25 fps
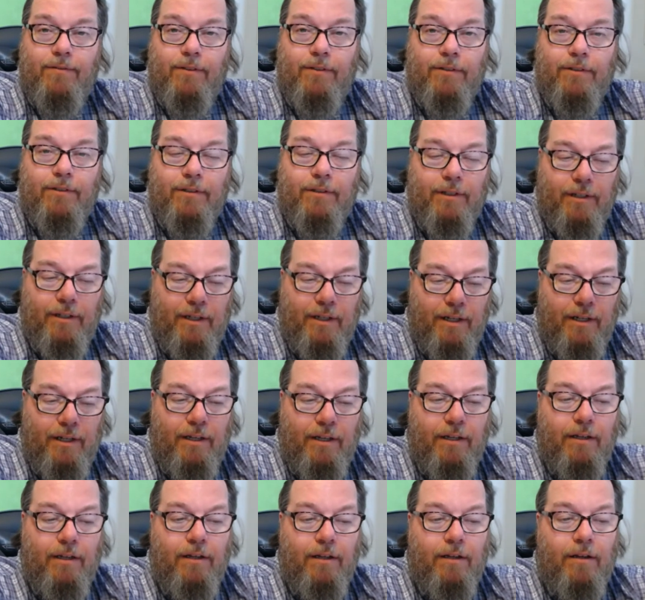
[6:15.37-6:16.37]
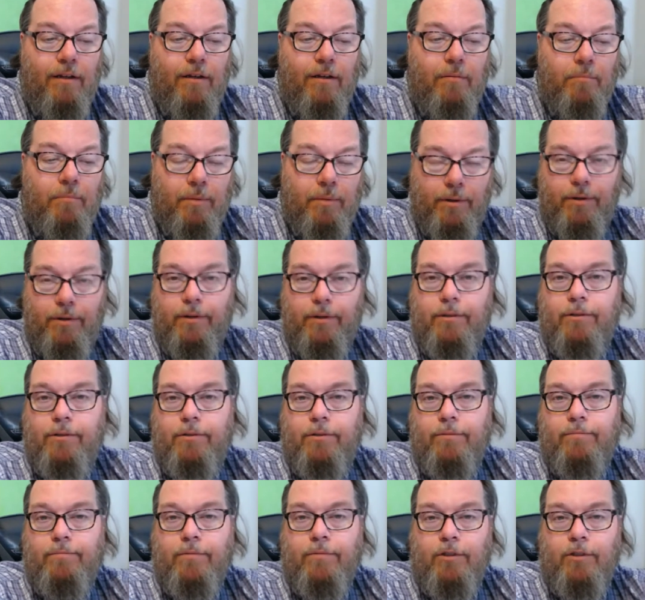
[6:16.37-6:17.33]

to see birds,